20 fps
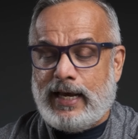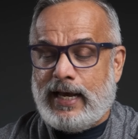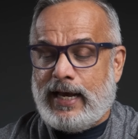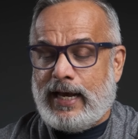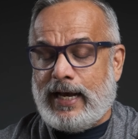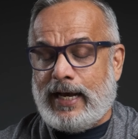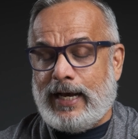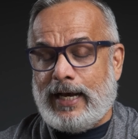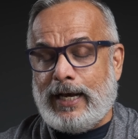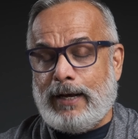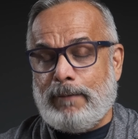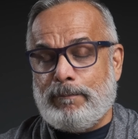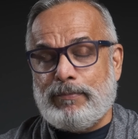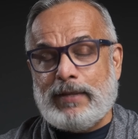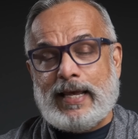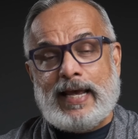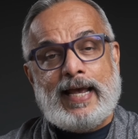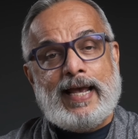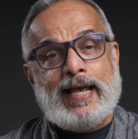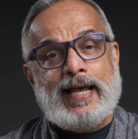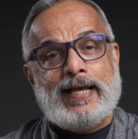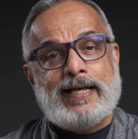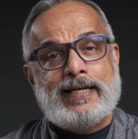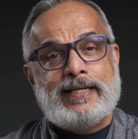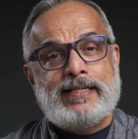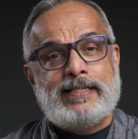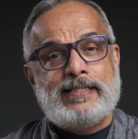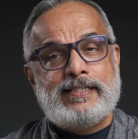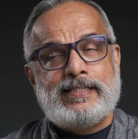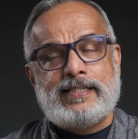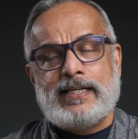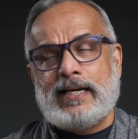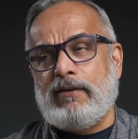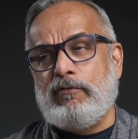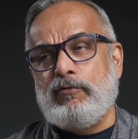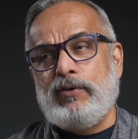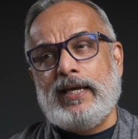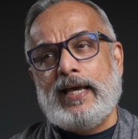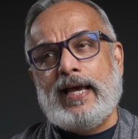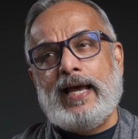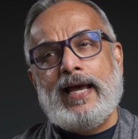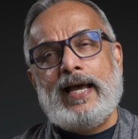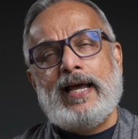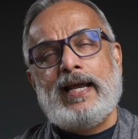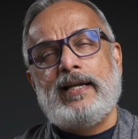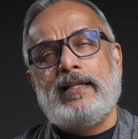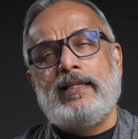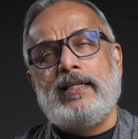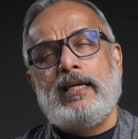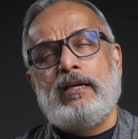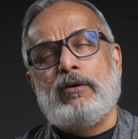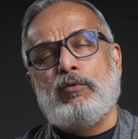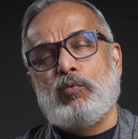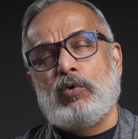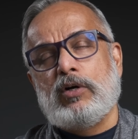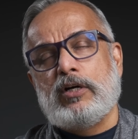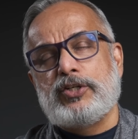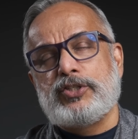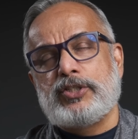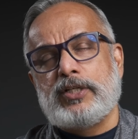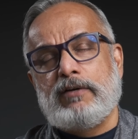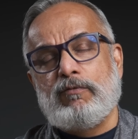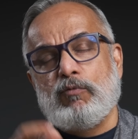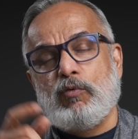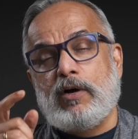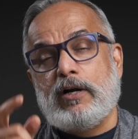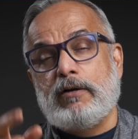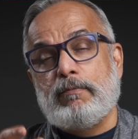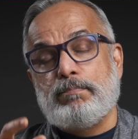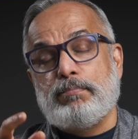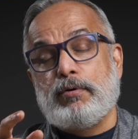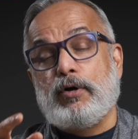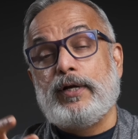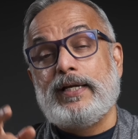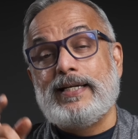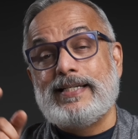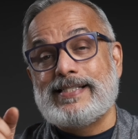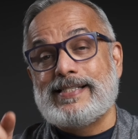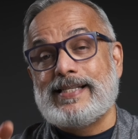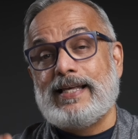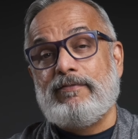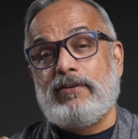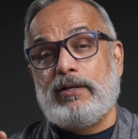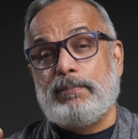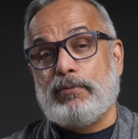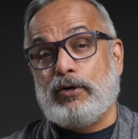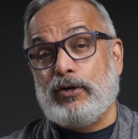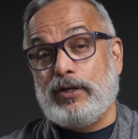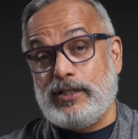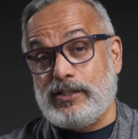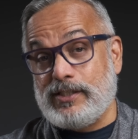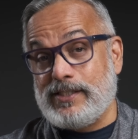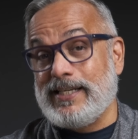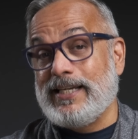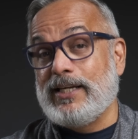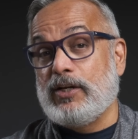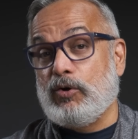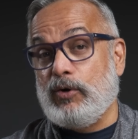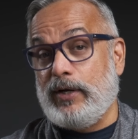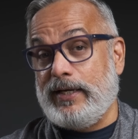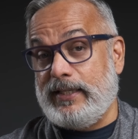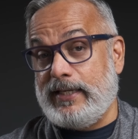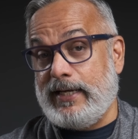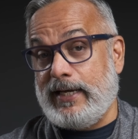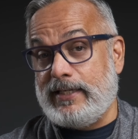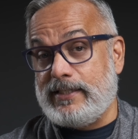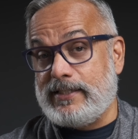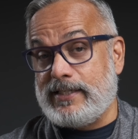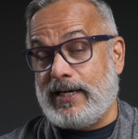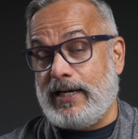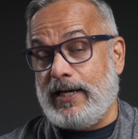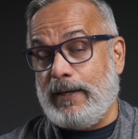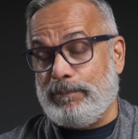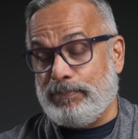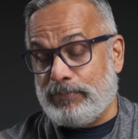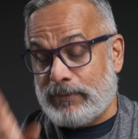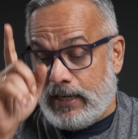We had the version 1.7.0 at that time.